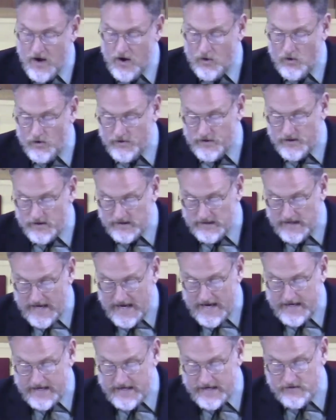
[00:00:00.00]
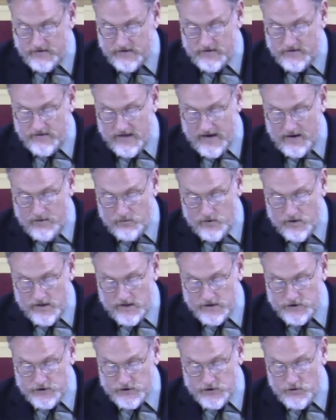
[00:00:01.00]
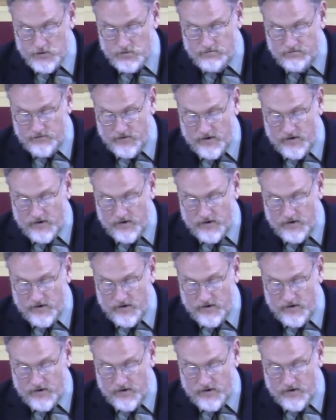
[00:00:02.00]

or the lake, and then they would assume